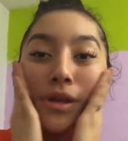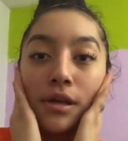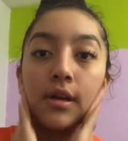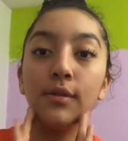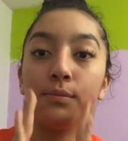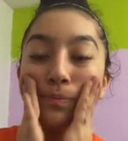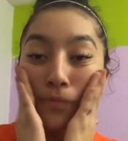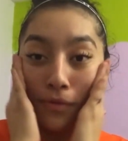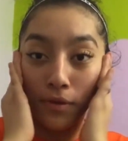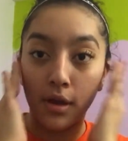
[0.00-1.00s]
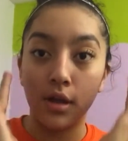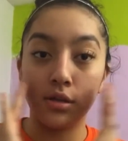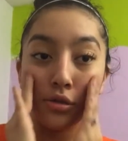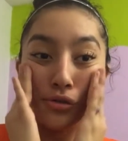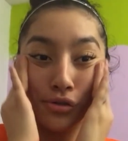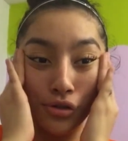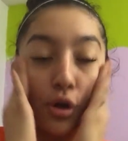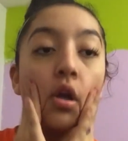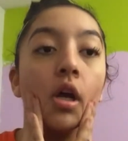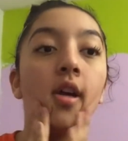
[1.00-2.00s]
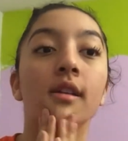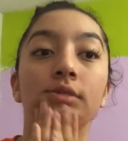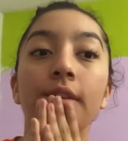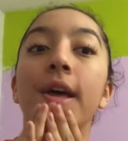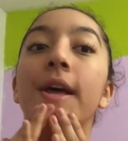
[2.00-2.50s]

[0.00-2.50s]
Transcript: Like, it's just so nice.